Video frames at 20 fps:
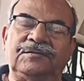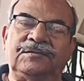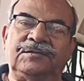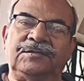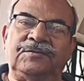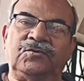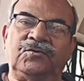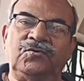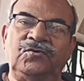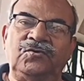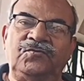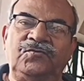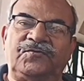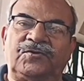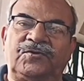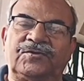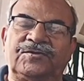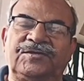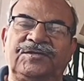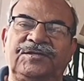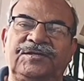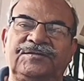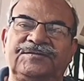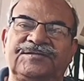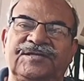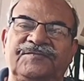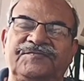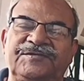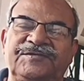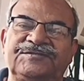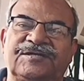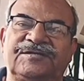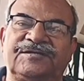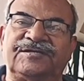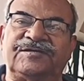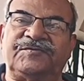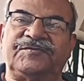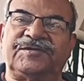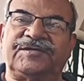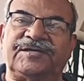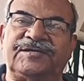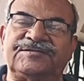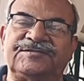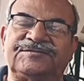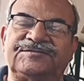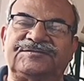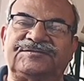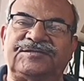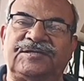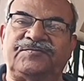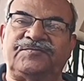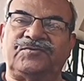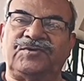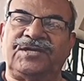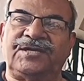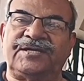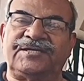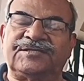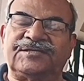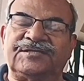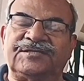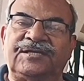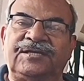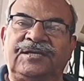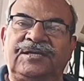The rule for the safety certificate stipulates